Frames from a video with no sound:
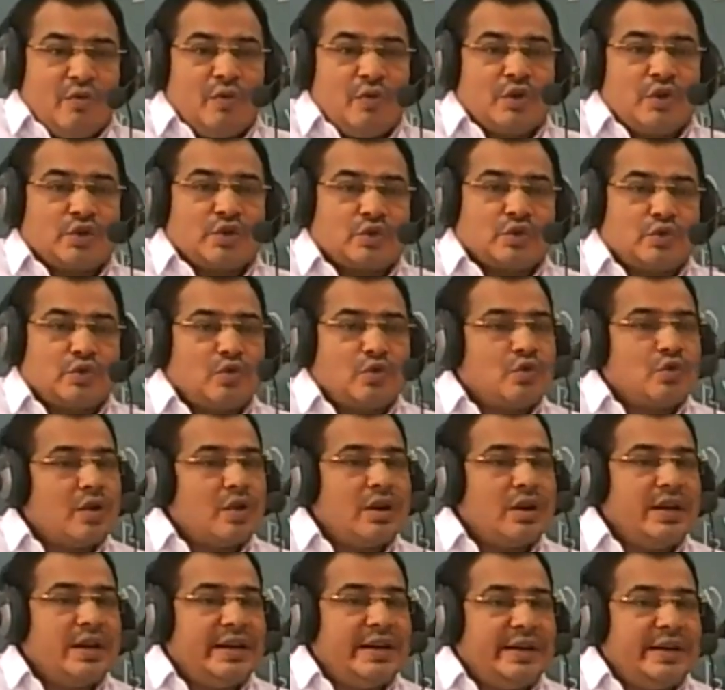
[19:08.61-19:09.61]
was
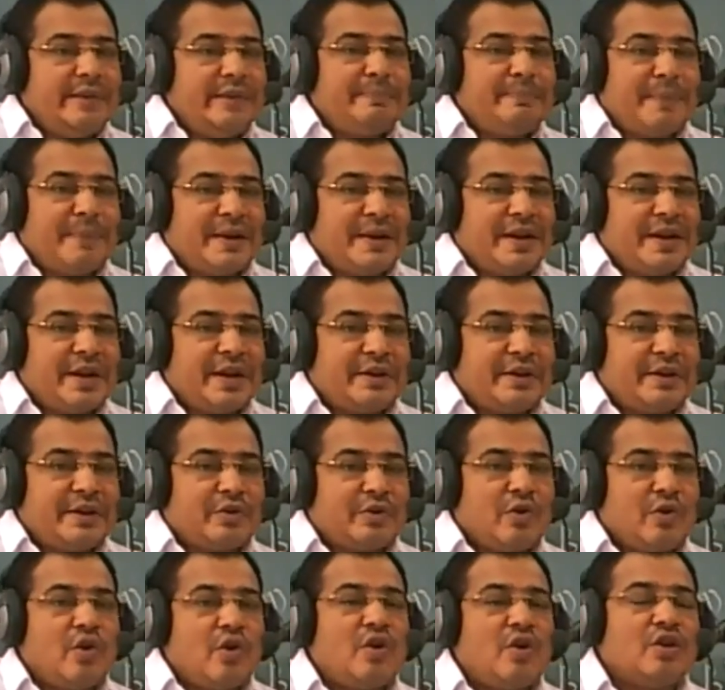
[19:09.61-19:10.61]
totally dependent
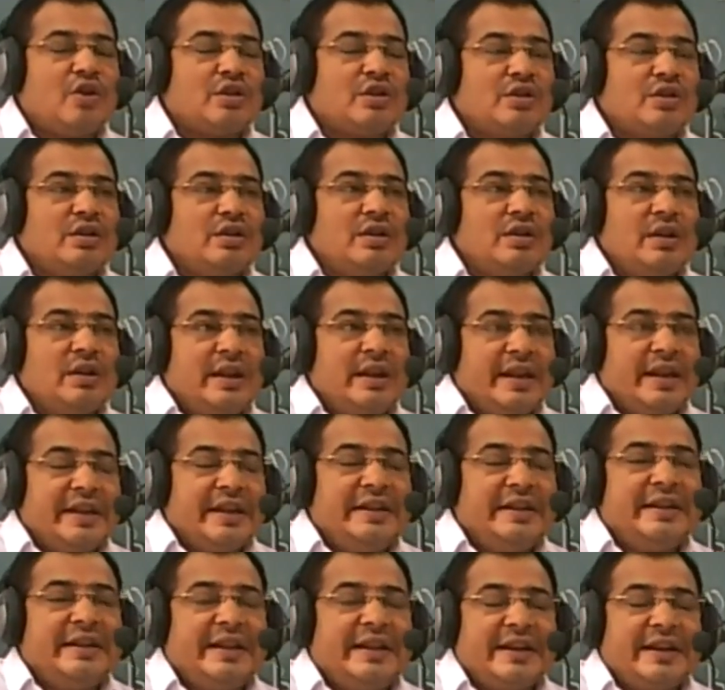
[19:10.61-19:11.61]
on
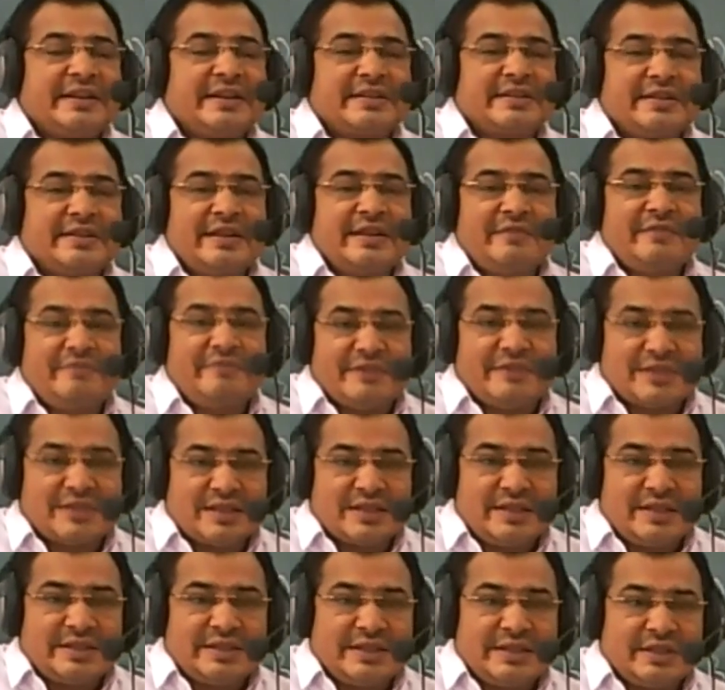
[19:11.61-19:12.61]
irrigational
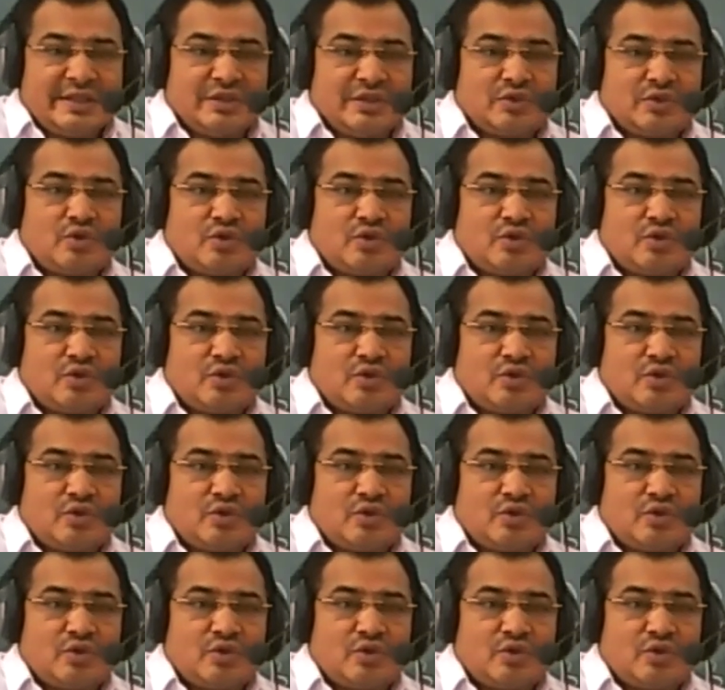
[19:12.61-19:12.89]
facilities.